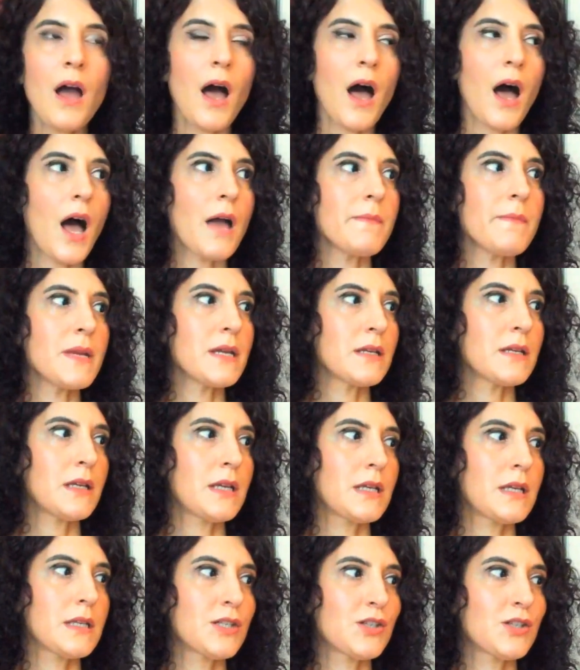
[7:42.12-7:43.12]
I mean,
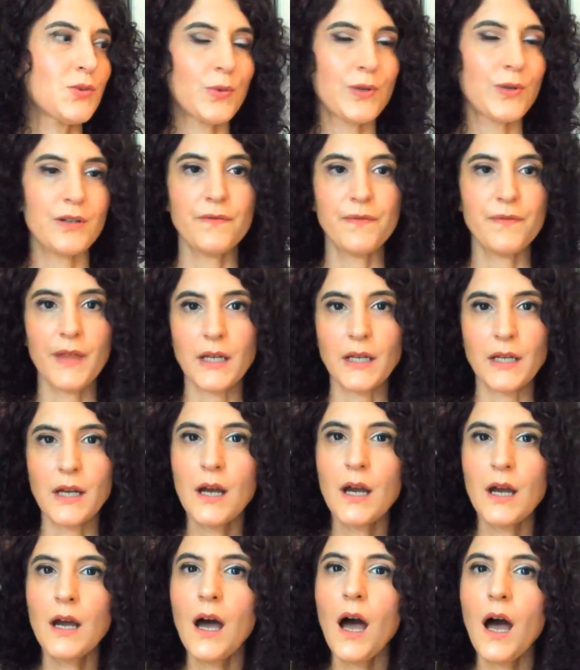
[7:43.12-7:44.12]
he's sort of like
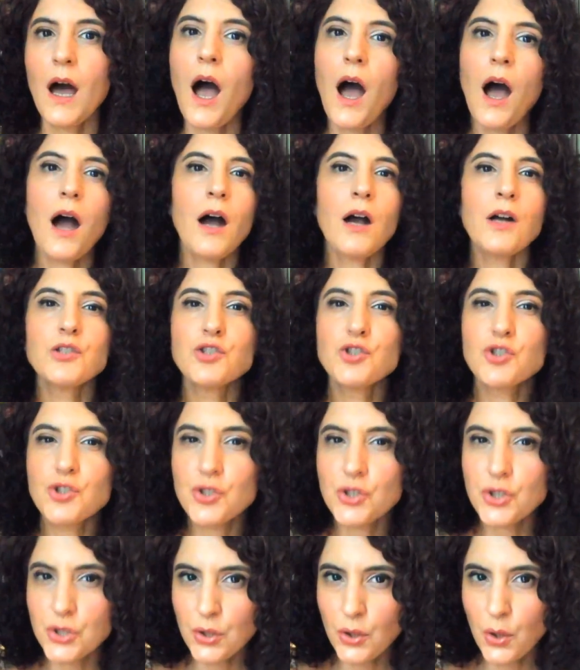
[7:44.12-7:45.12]

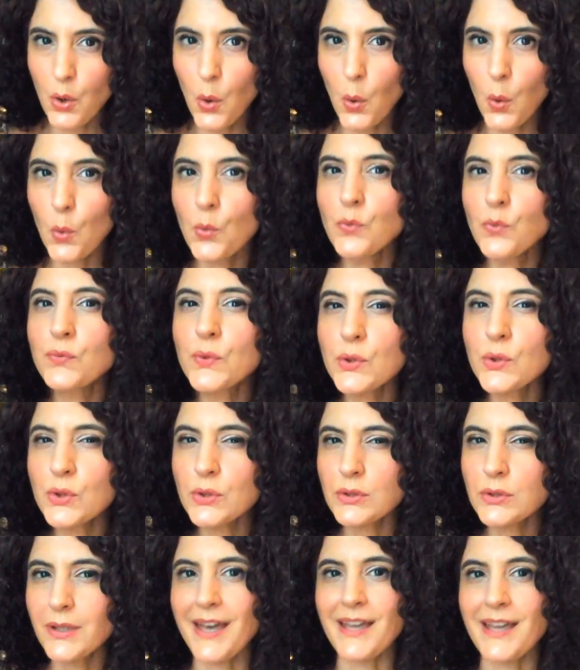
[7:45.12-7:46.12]
hunched
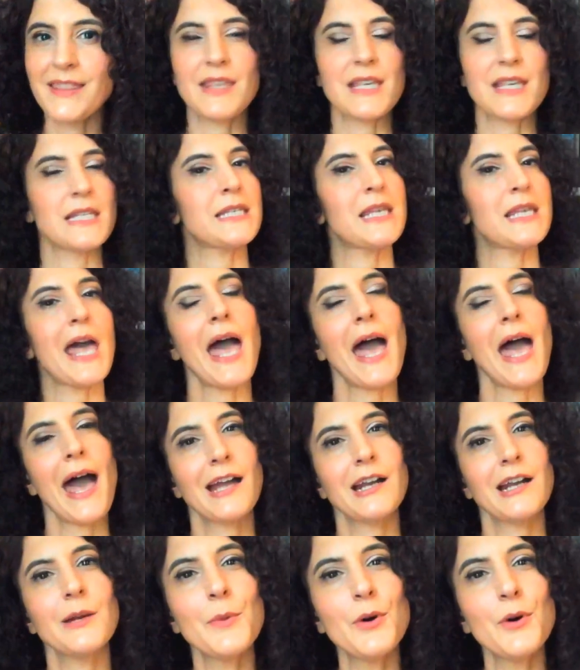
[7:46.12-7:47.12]
over like this
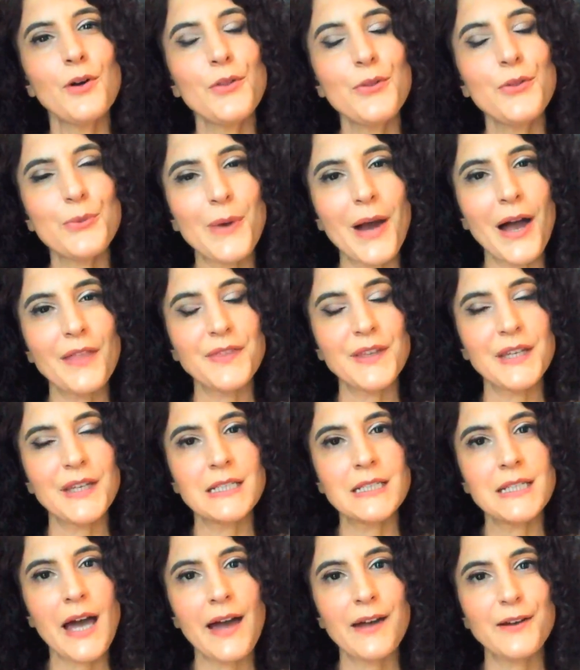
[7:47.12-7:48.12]
animal throughout the
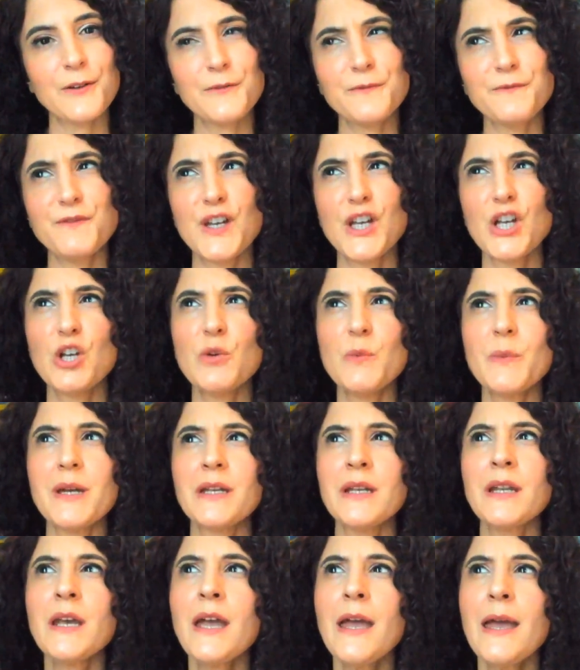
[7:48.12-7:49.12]
entire film,
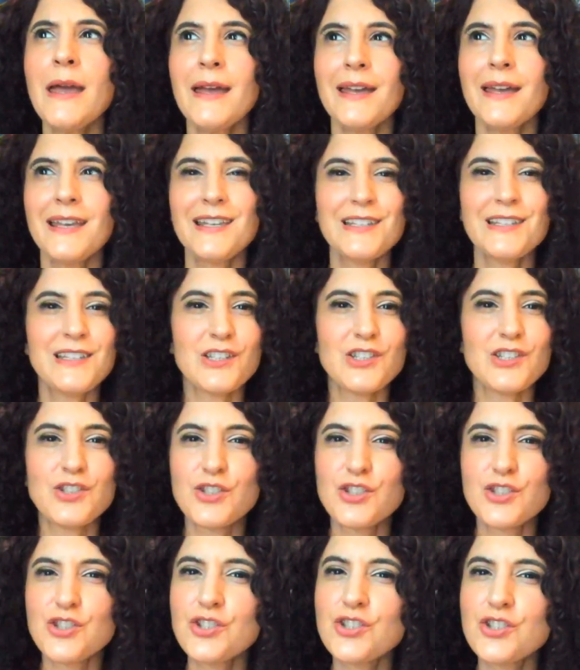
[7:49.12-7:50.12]
and he's
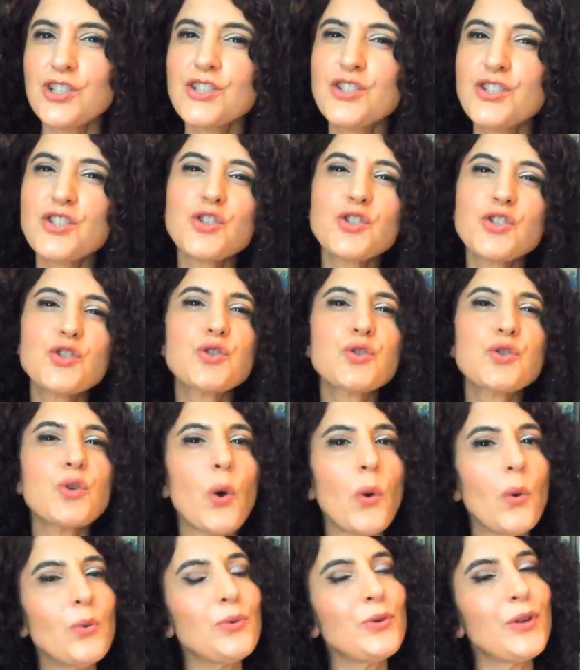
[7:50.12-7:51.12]
just
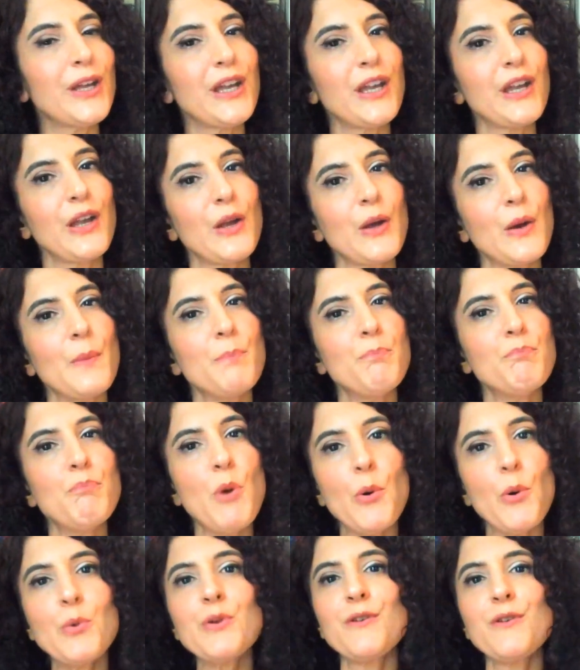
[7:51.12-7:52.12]
solely
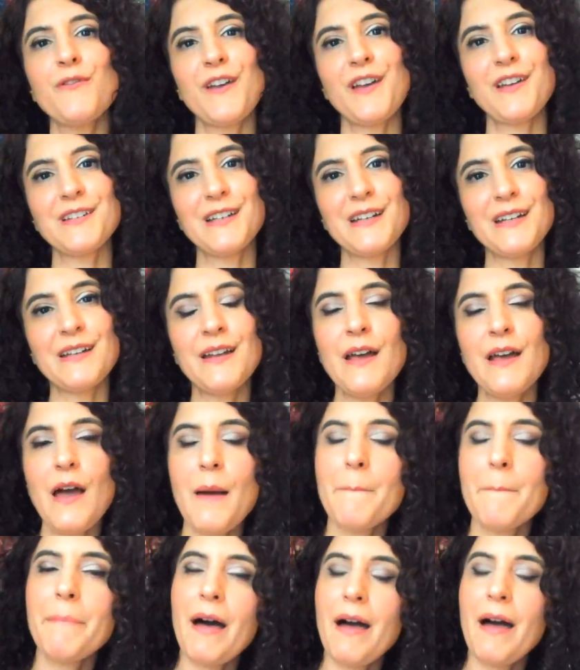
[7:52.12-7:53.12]
motivated
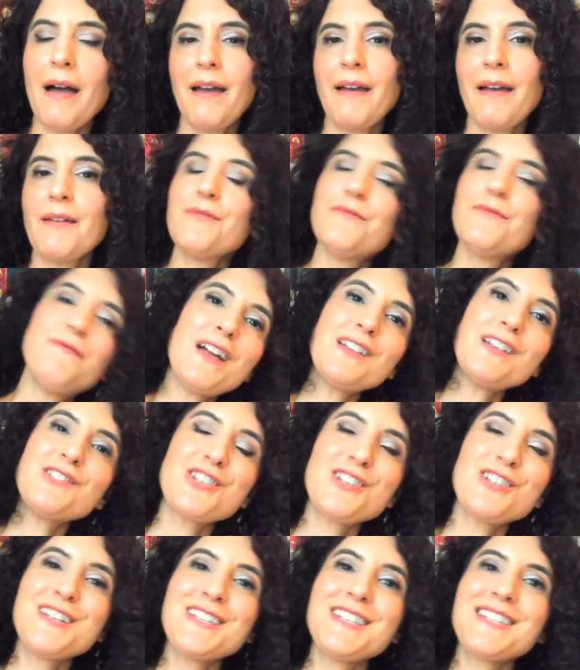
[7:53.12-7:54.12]
by
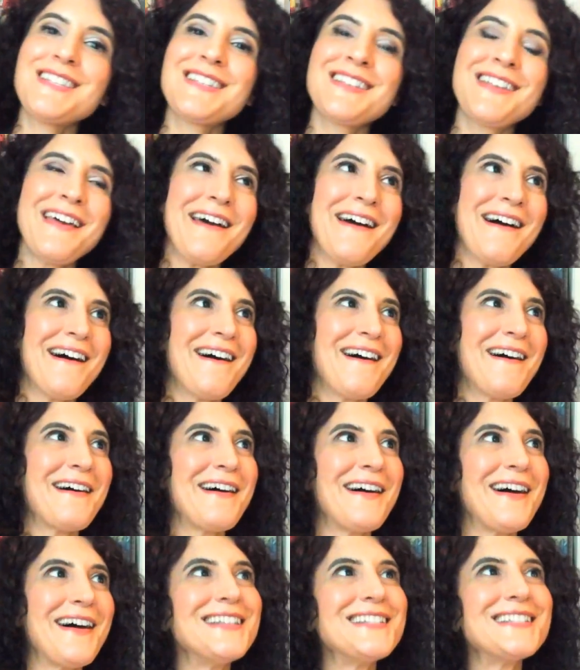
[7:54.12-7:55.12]
vengeance
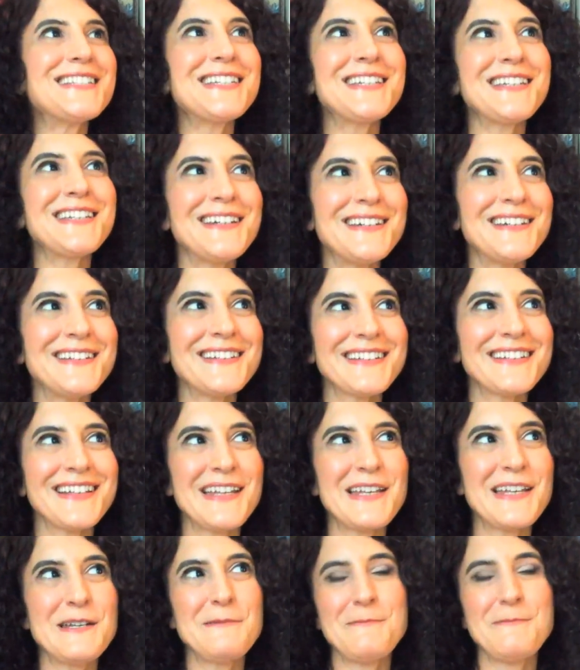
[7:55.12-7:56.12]
until
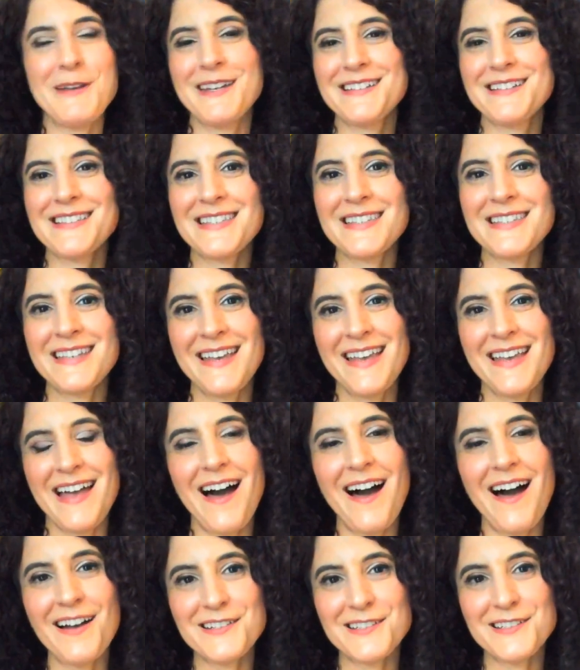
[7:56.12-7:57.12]
he meets
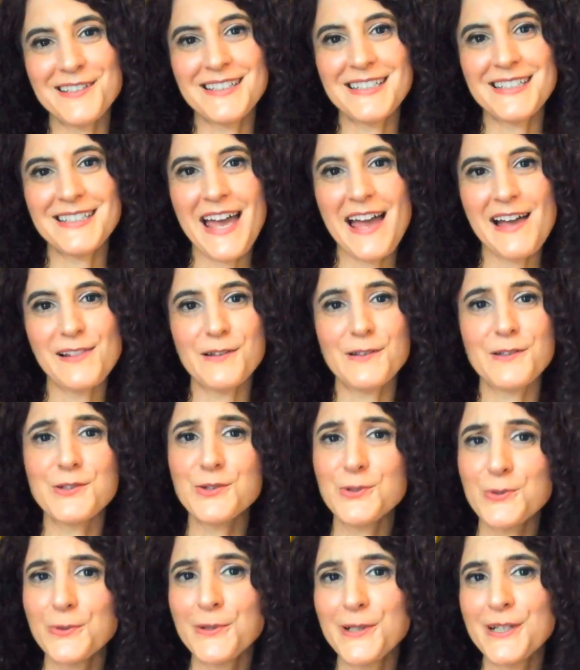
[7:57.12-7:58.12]
Anya
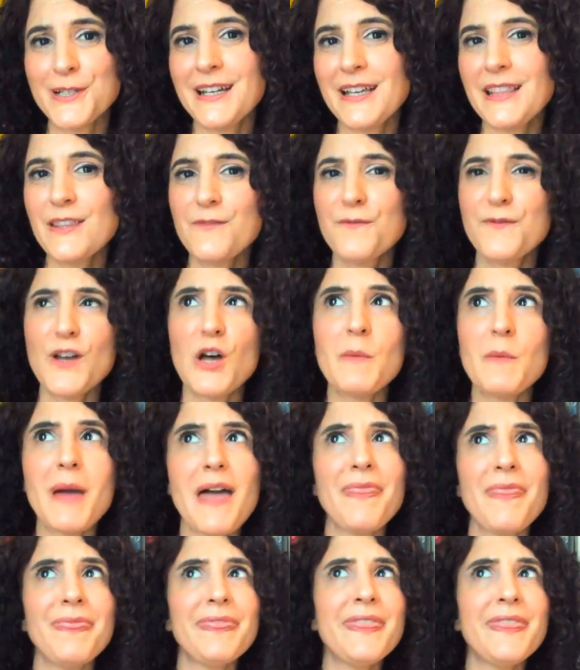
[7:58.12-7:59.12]
Taylor-Joy in the film,
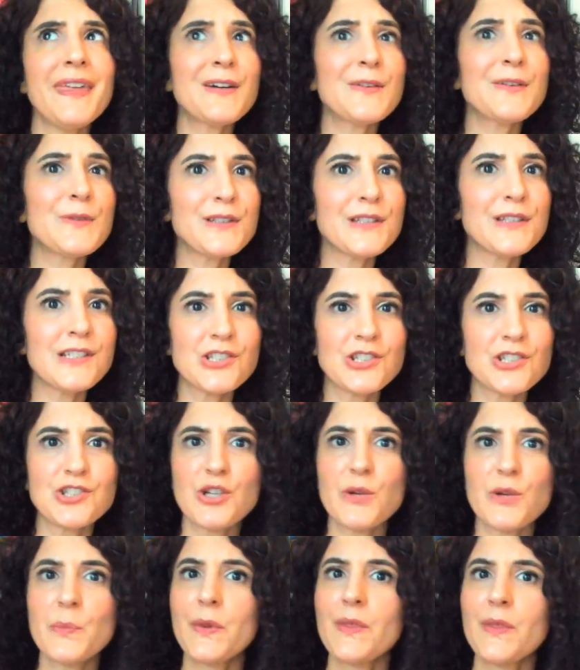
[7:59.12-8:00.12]
and their
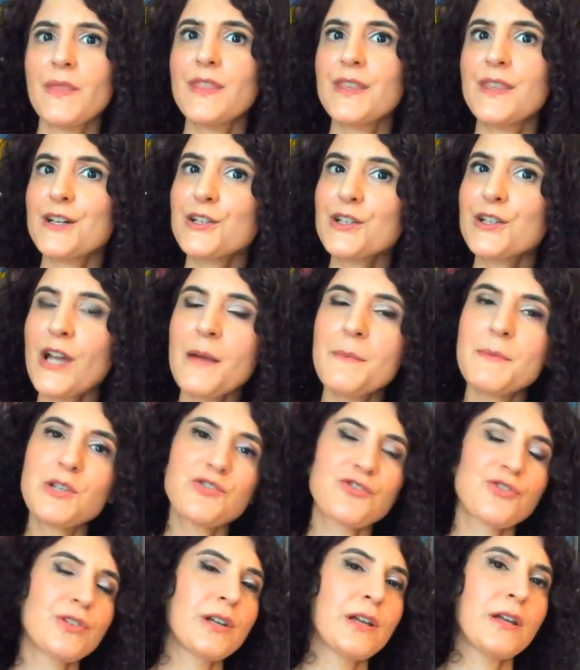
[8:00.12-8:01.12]
relationship and their
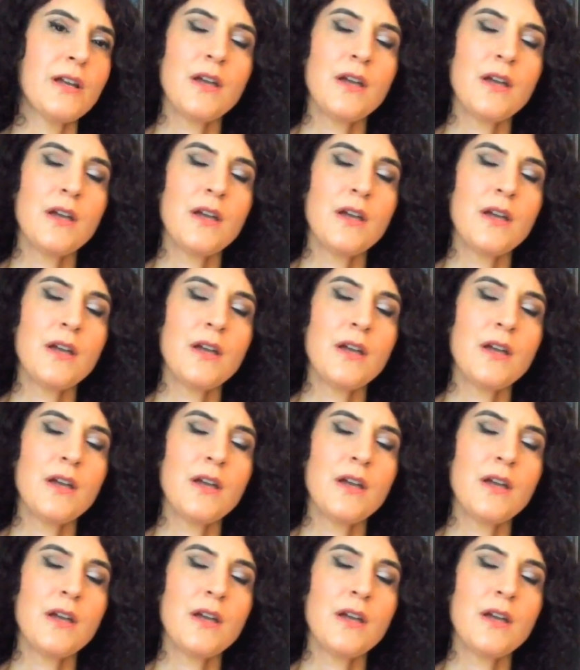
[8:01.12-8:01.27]
chemistry